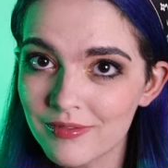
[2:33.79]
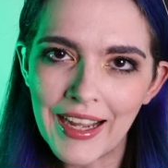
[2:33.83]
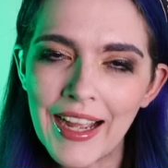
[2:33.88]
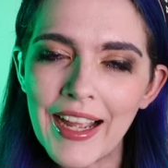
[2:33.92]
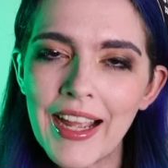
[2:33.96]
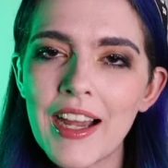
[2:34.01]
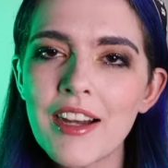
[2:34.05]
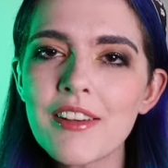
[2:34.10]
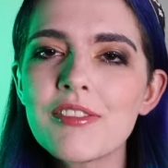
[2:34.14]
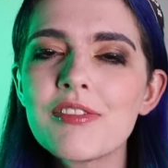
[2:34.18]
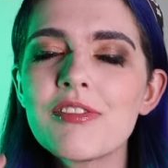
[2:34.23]
I
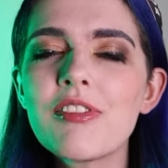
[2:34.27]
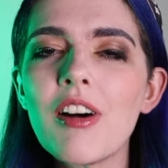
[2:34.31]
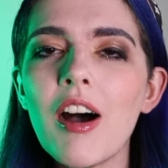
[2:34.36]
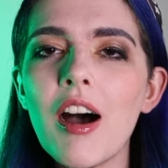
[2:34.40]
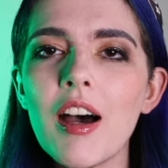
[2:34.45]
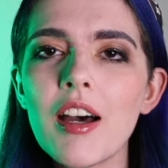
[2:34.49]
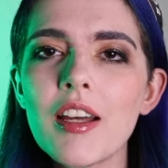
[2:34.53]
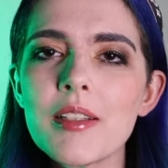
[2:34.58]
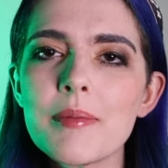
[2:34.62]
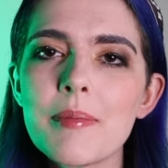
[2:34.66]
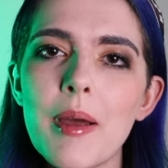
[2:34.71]
have
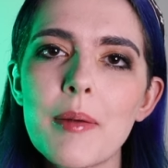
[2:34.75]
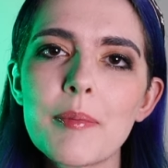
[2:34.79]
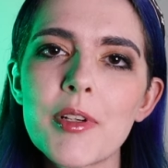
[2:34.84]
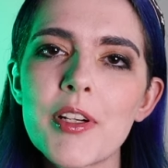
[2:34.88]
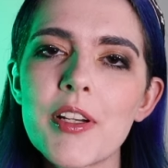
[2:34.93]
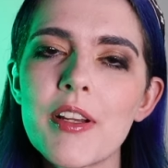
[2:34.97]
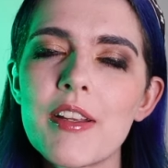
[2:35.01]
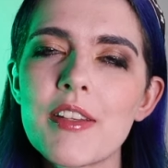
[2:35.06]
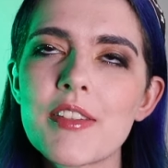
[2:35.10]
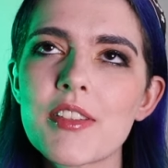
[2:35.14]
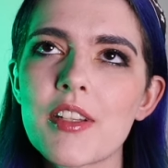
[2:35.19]
fond
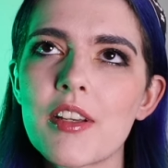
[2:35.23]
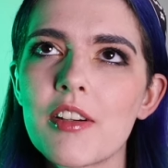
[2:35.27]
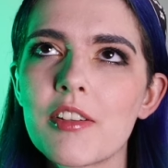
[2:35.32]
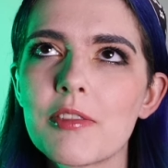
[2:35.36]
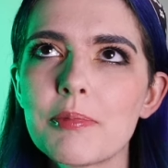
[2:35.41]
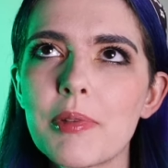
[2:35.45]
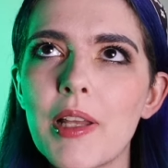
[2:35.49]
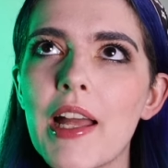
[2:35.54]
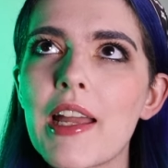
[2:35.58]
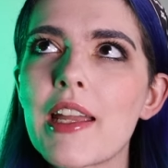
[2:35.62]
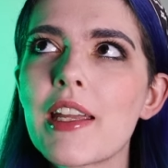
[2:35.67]
memories
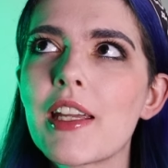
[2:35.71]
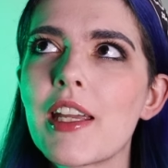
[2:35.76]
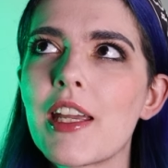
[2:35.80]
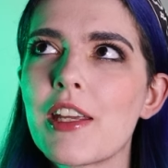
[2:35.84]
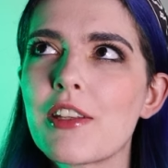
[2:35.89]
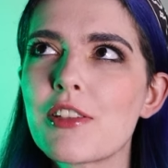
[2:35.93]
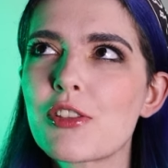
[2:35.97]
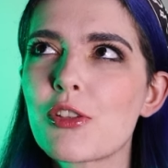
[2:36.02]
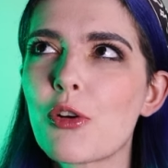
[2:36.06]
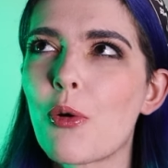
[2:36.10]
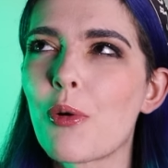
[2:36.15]
of playing
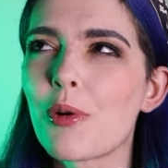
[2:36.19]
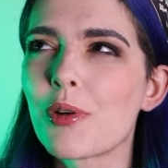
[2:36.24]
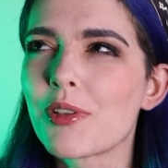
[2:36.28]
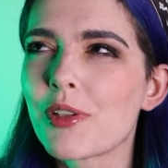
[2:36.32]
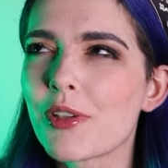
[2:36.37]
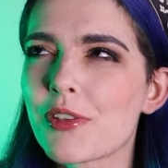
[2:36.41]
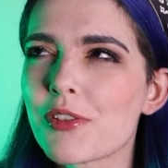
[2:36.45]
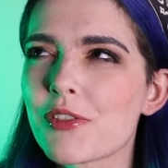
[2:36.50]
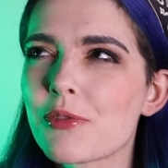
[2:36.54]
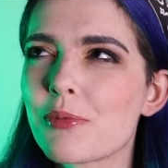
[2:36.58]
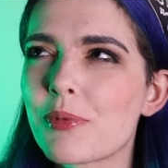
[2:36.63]
King's
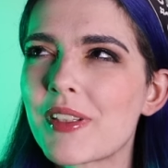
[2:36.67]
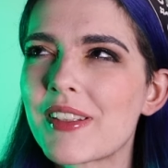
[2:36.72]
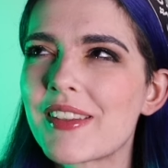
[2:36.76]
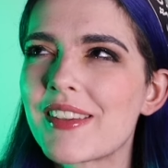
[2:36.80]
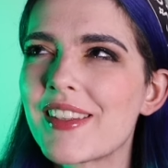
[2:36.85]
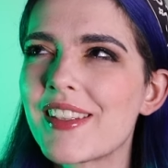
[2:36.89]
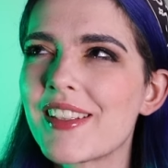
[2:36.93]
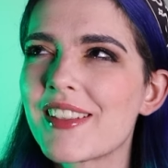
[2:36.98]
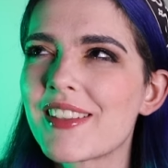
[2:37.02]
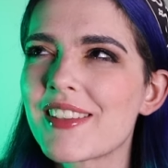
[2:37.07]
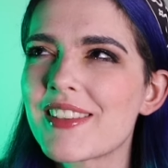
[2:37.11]
Corners with
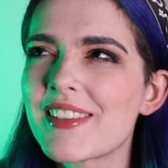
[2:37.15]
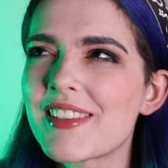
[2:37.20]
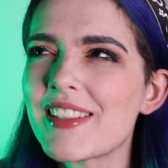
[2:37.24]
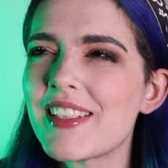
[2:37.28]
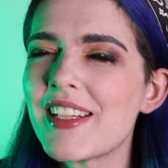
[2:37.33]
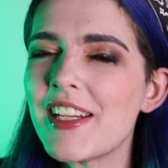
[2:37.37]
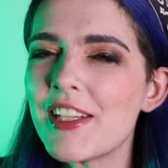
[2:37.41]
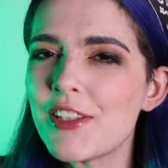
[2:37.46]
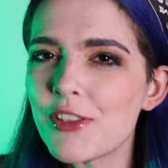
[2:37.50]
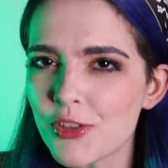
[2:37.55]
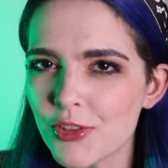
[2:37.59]
this
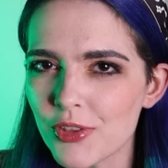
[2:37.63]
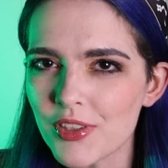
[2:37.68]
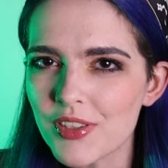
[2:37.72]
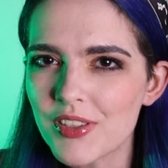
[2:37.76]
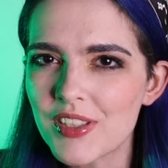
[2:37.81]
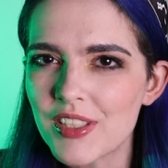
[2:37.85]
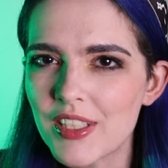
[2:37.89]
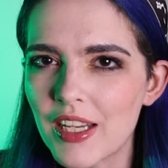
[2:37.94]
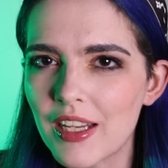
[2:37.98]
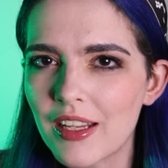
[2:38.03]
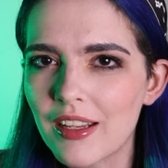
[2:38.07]

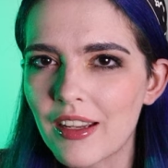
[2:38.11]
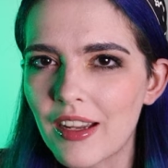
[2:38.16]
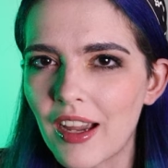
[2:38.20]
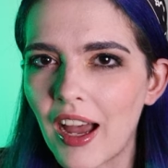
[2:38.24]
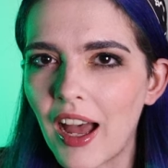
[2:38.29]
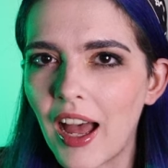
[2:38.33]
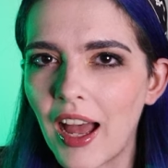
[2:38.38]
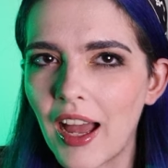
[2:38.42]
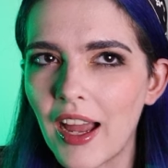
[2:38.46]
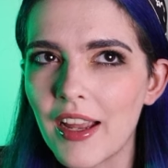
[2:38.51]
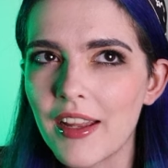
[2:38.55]
interesting
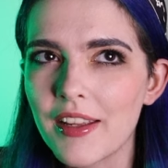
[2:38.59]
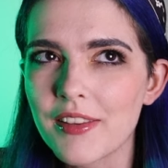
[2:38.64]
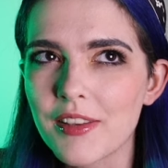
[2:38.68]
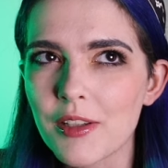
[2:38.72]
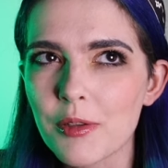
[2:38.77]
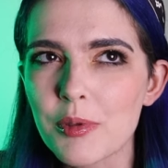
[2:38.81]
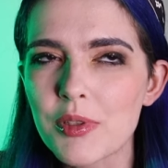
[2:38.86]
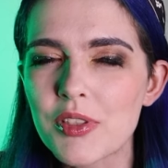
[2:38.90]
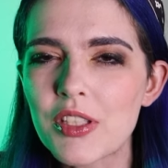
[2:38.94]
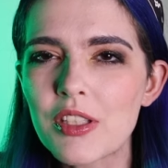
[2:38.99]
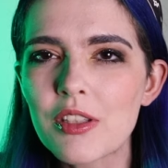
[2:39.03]
guy
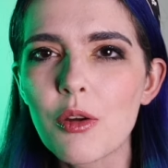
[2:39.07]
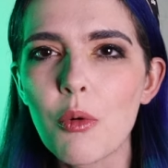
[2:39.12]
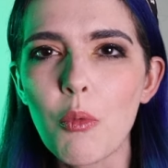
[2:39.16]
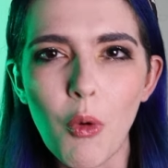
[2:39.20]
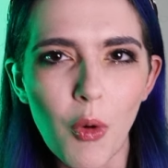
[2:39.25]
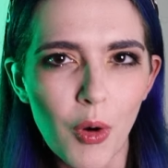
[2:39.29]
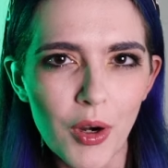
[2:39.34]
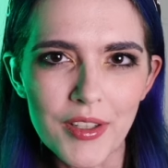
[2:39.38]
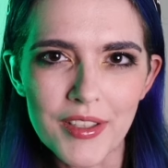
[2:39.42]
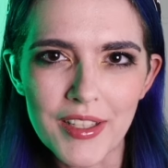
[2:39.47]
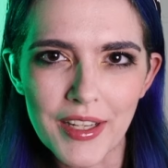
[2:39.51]
that was in the
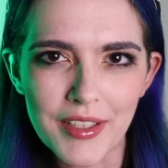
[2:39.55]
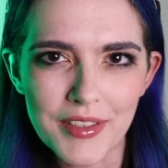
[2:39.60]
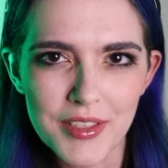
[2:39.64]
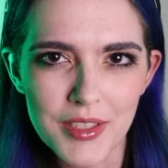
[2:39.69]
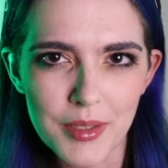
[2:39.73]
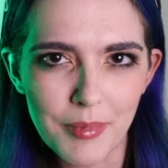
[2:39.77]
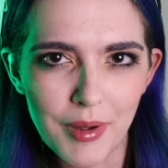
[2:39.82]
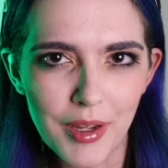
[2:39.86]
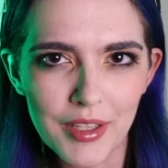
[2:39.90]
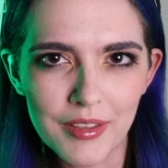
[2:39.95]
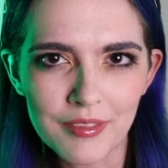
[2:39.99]
ward next
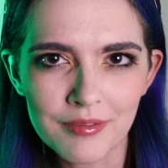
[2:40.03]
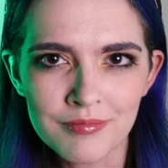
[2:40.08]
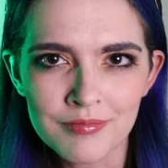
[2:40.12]
to mine.